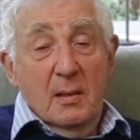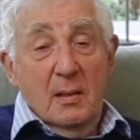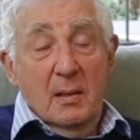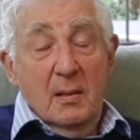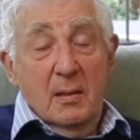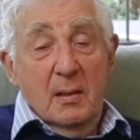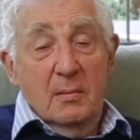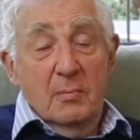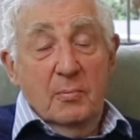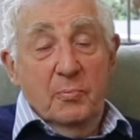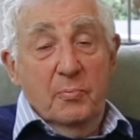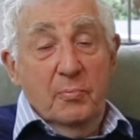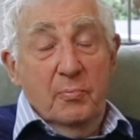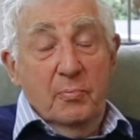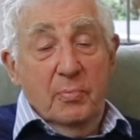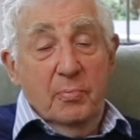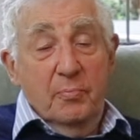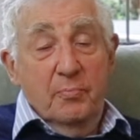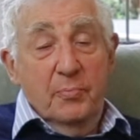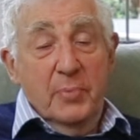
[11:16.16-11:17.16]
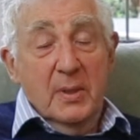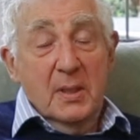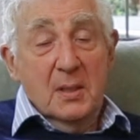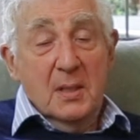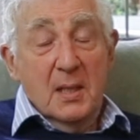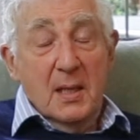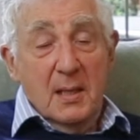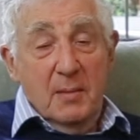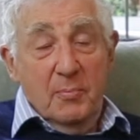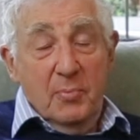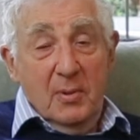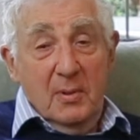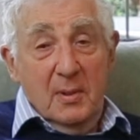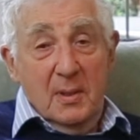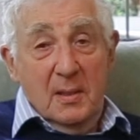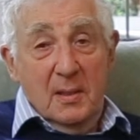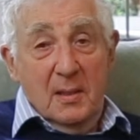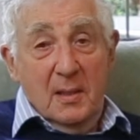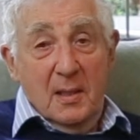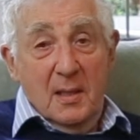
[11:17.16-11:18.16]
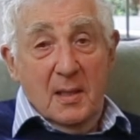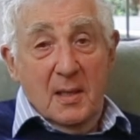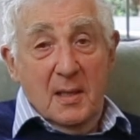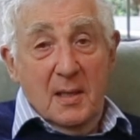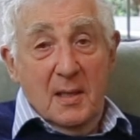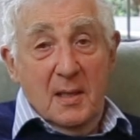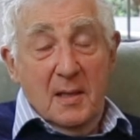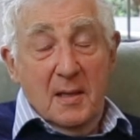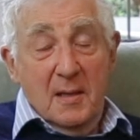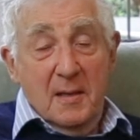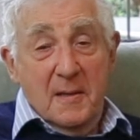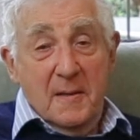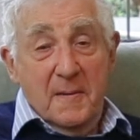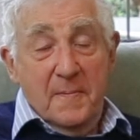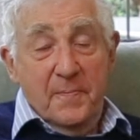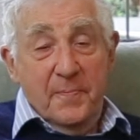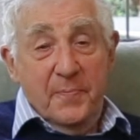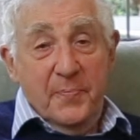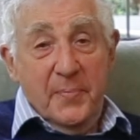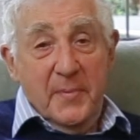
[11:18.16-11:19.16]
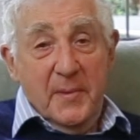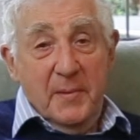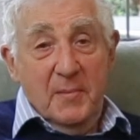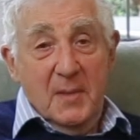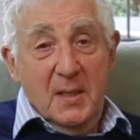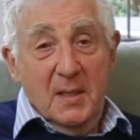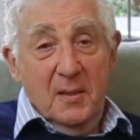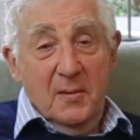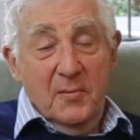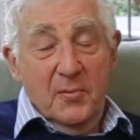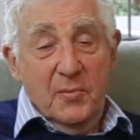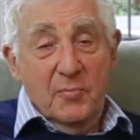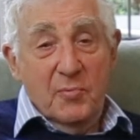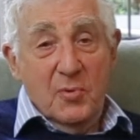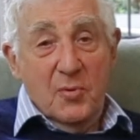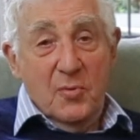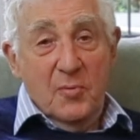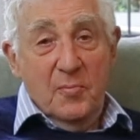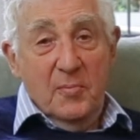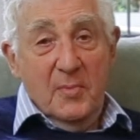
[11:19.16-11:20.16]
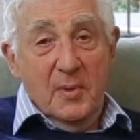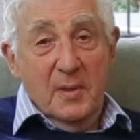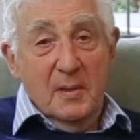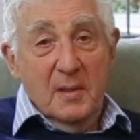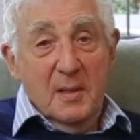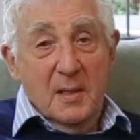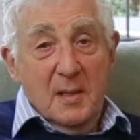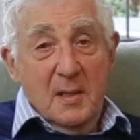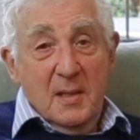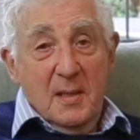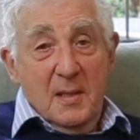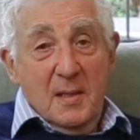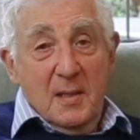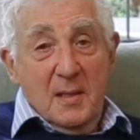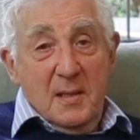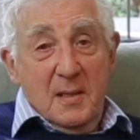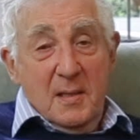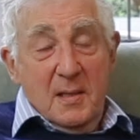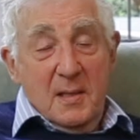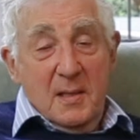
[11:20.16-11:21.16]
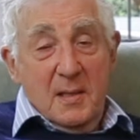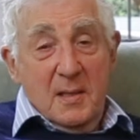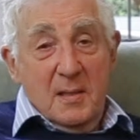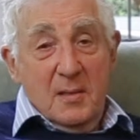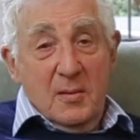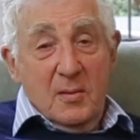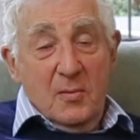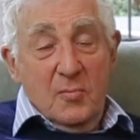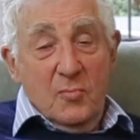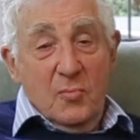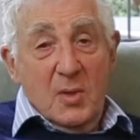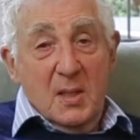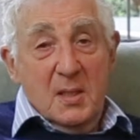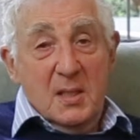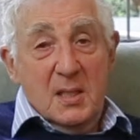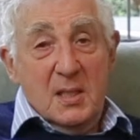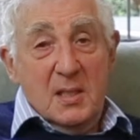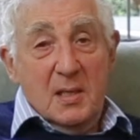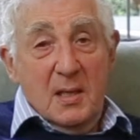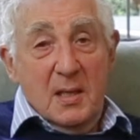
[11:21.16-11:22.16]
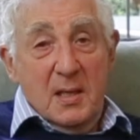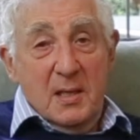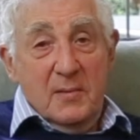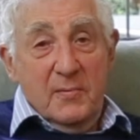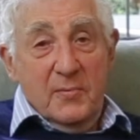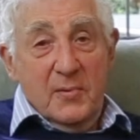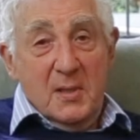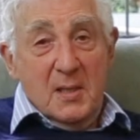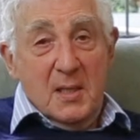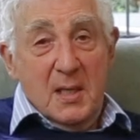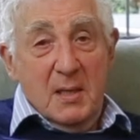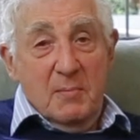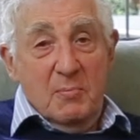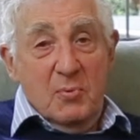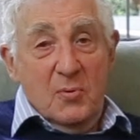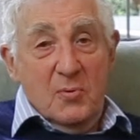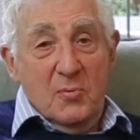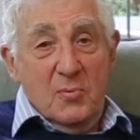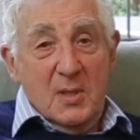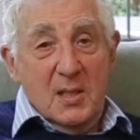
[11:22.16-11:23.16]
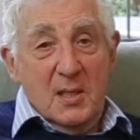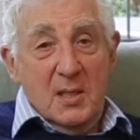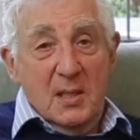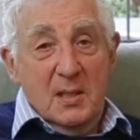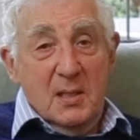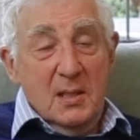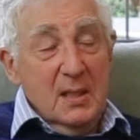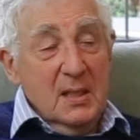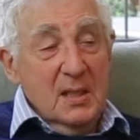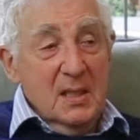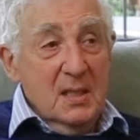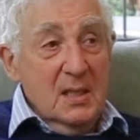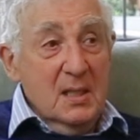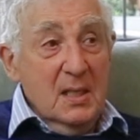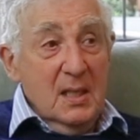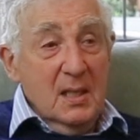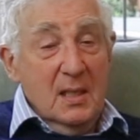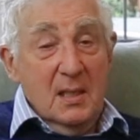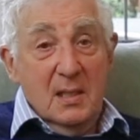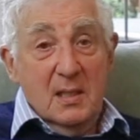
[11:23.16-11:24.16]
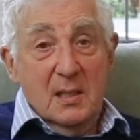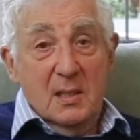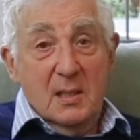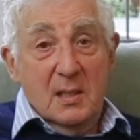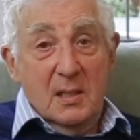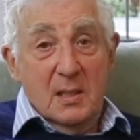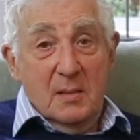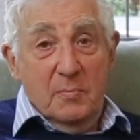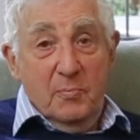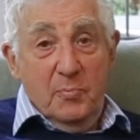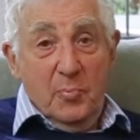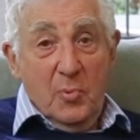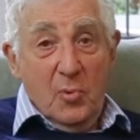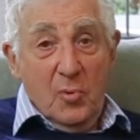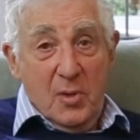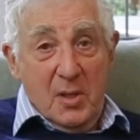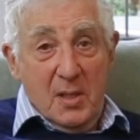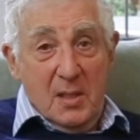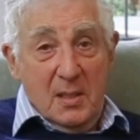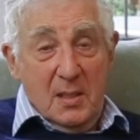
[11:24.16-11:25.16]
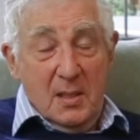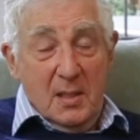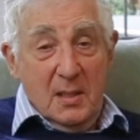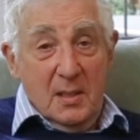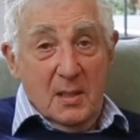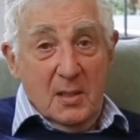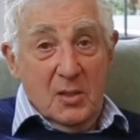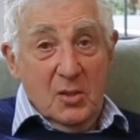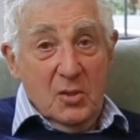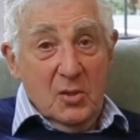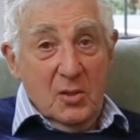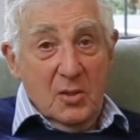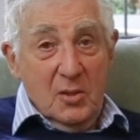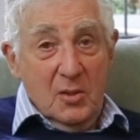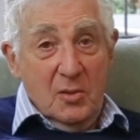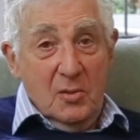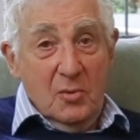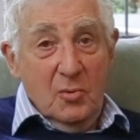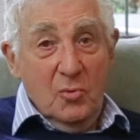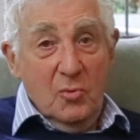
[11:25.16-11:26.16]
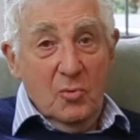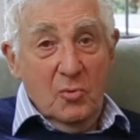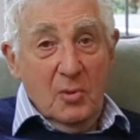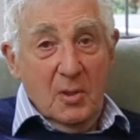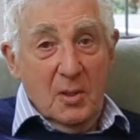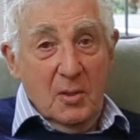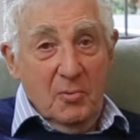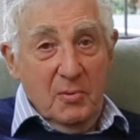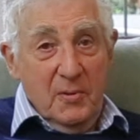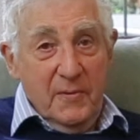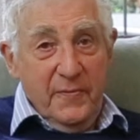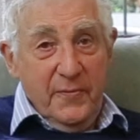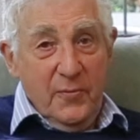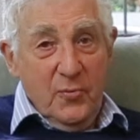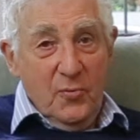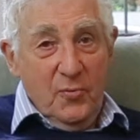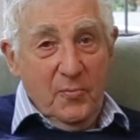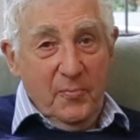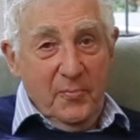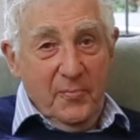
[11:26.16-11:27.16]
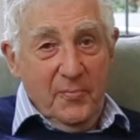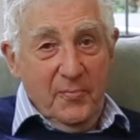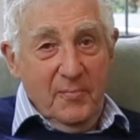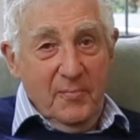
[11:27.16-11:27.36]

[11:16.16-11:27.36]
and big table in the um, middle of the room, and on one side of the table were sitting six boys in school uniform,